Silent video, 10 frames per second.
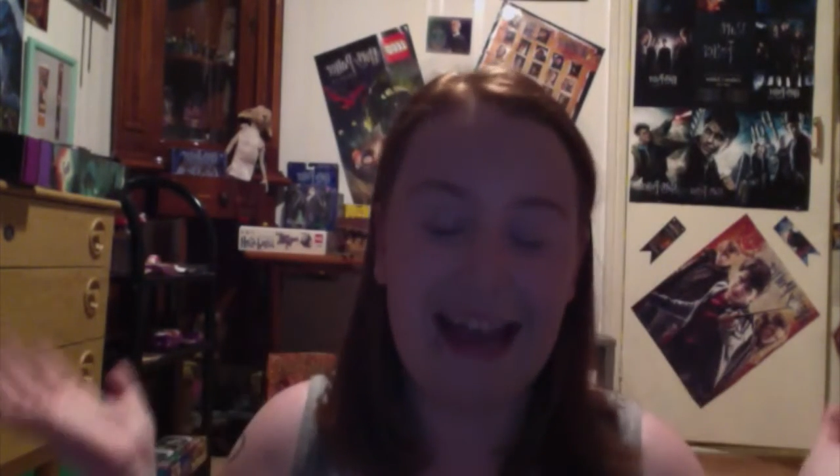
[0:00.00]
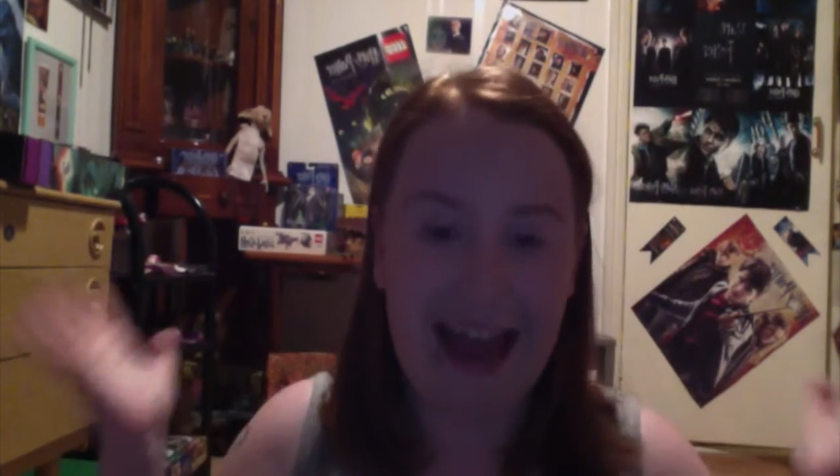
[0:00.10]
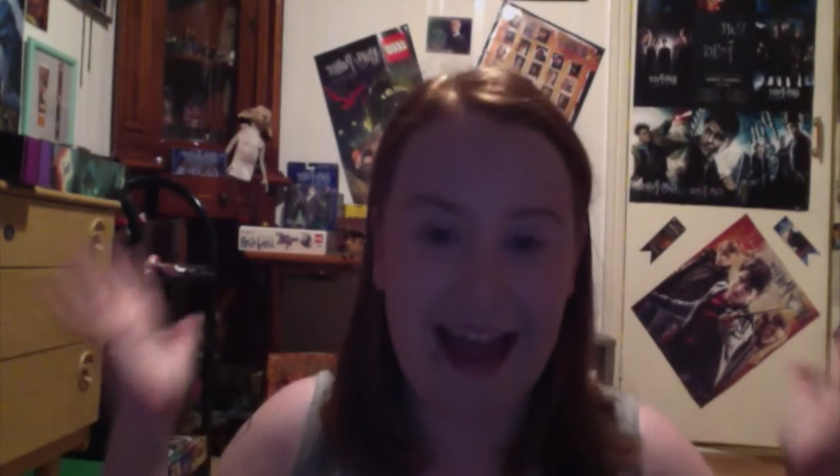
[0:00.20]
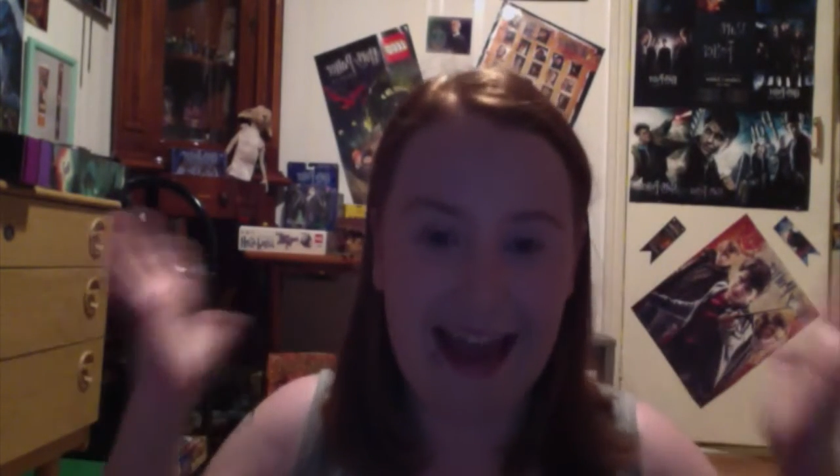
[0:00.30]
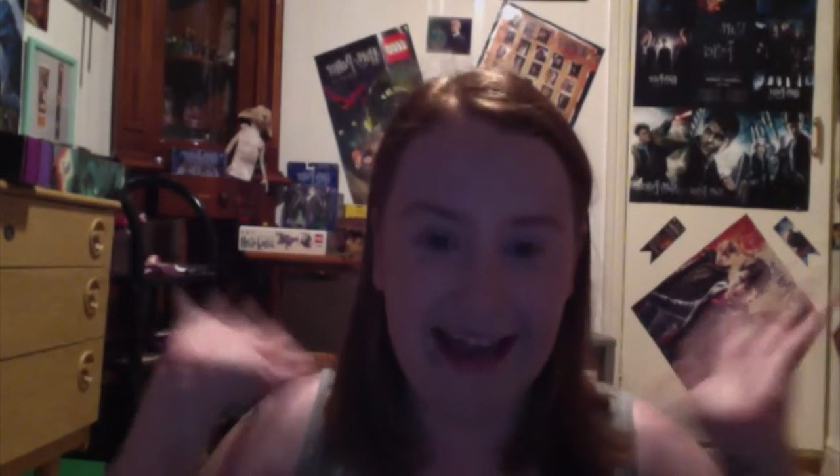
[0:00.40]

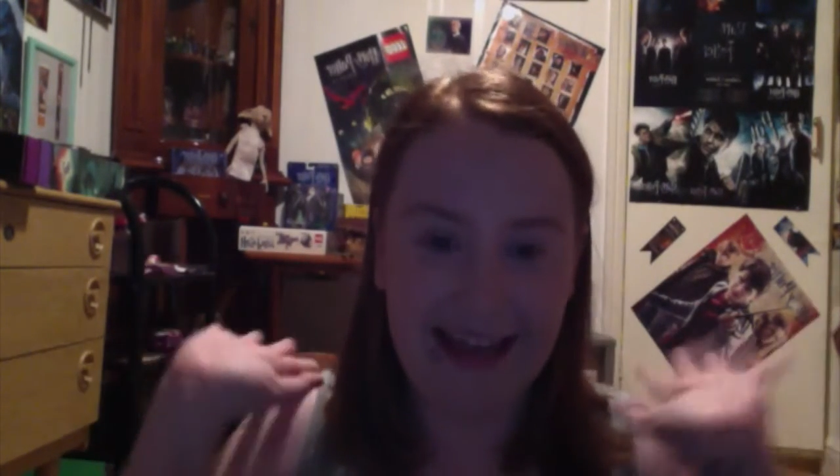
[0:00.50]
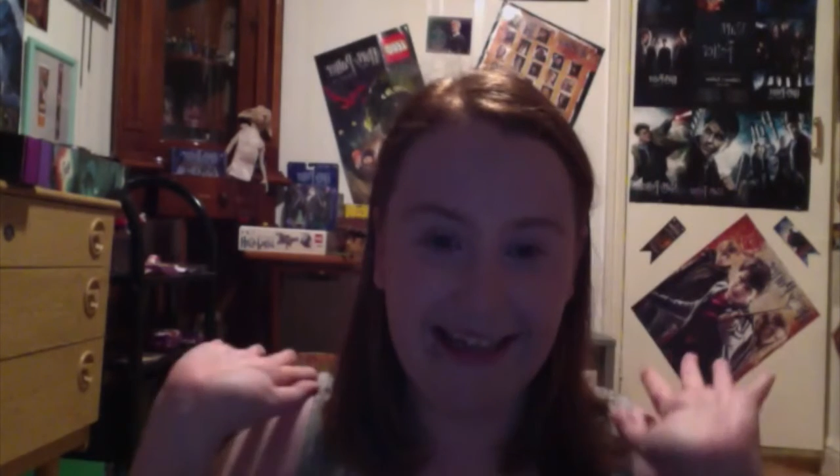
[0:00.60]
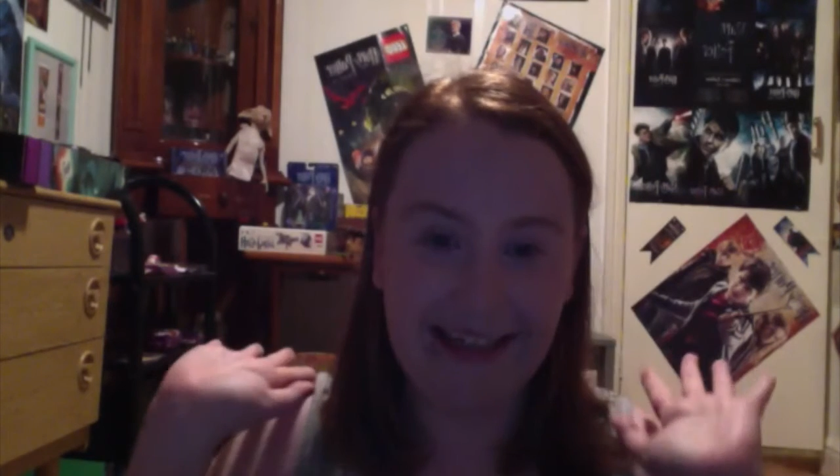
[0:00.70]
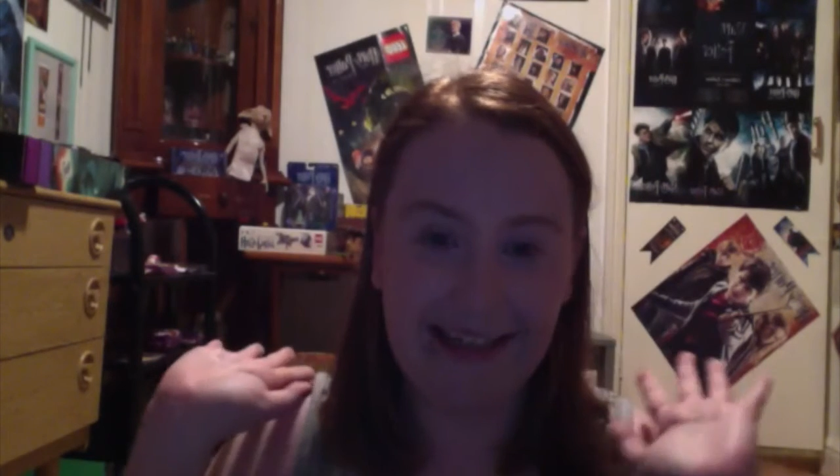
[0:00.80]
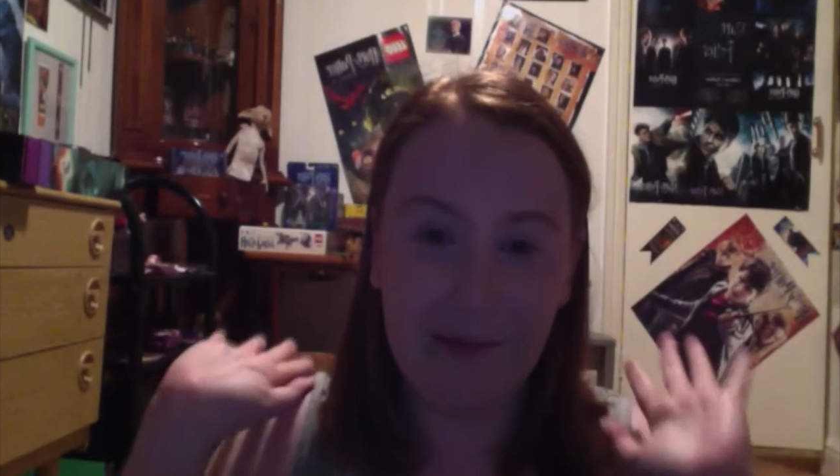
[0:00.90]
a
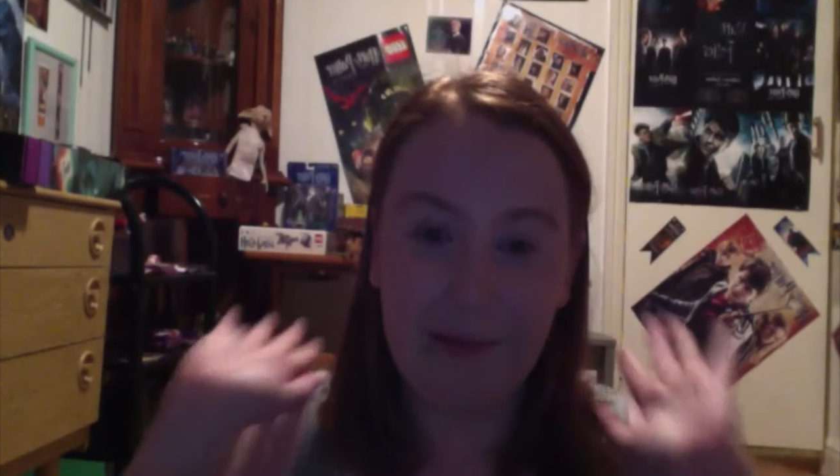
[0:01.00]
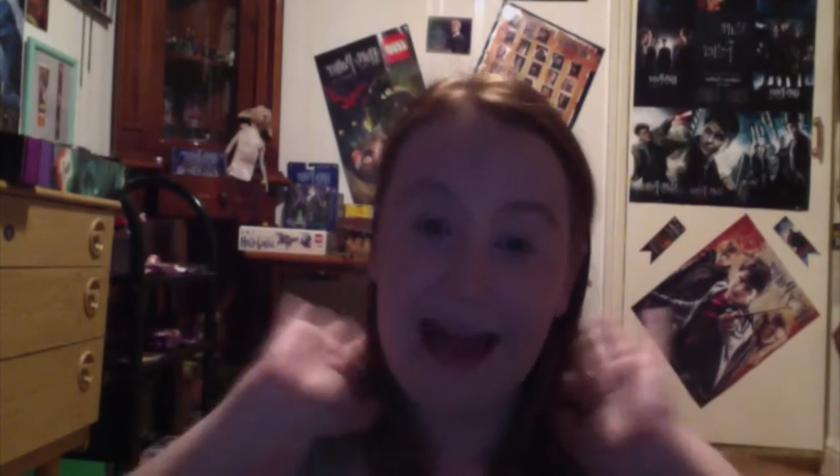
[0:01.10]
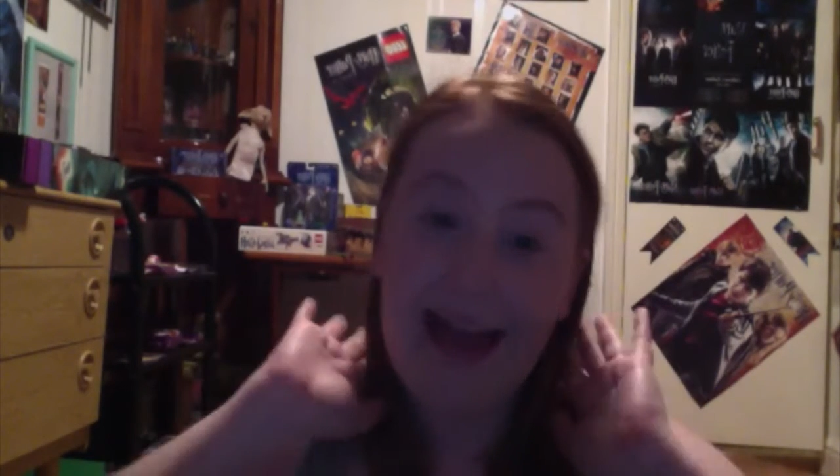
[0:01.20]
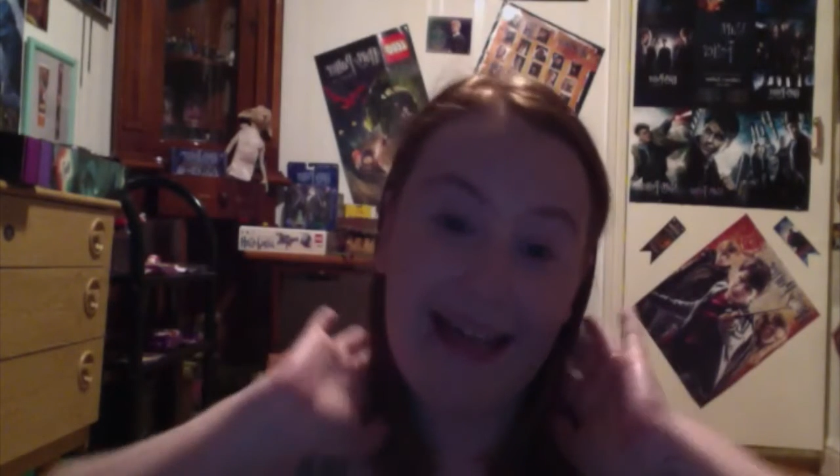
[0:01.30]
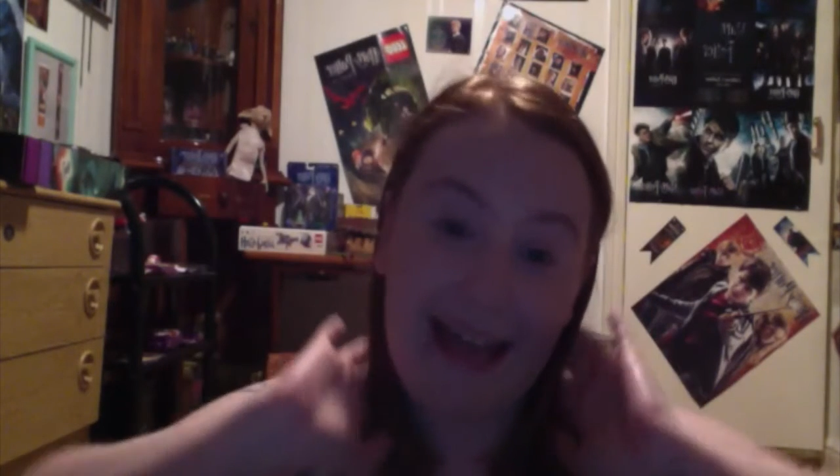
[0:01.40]

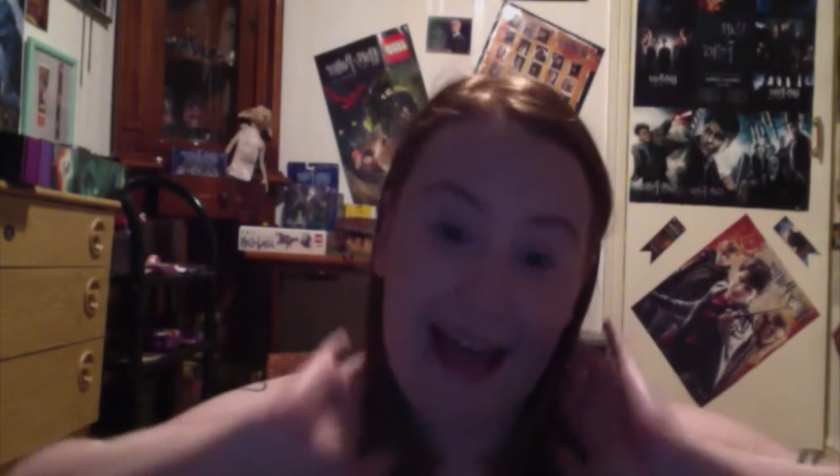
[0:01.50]
black